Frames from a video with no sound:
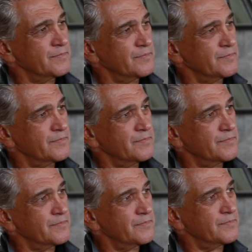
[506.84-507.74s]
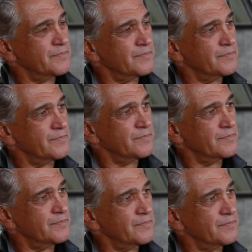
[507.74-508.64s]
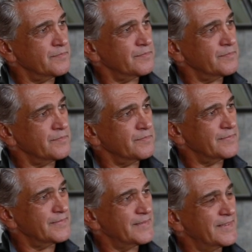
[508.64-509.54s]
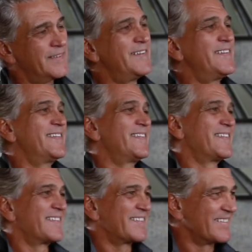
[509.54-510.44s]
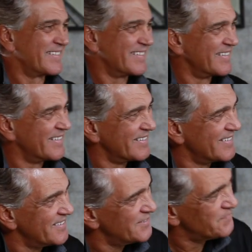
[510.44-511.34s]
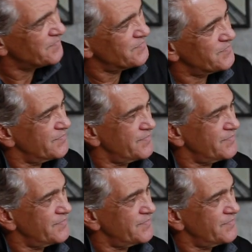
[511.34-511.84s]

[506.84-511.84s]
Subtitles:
(not speaking)